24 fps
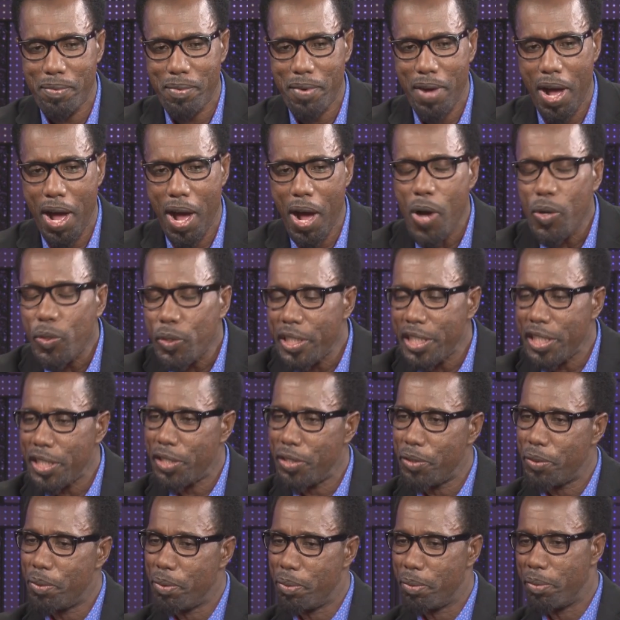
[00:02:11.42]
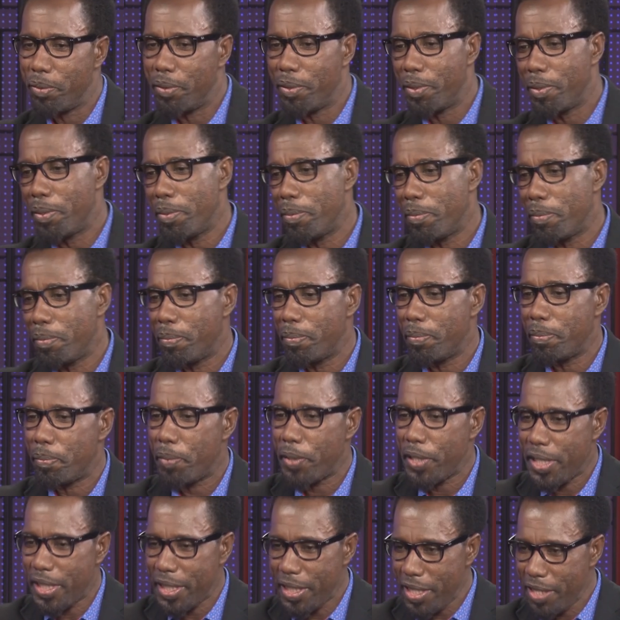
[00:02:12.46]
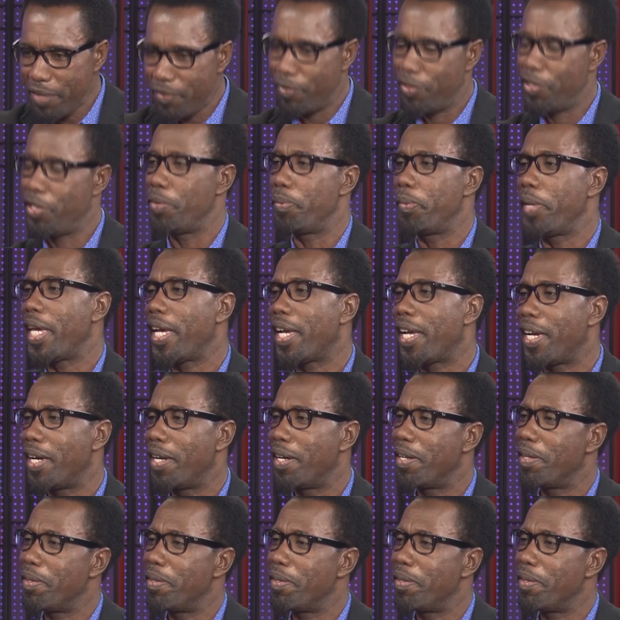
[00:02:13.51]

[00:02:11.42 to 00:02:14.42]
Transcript: How did you perceive Jamaica?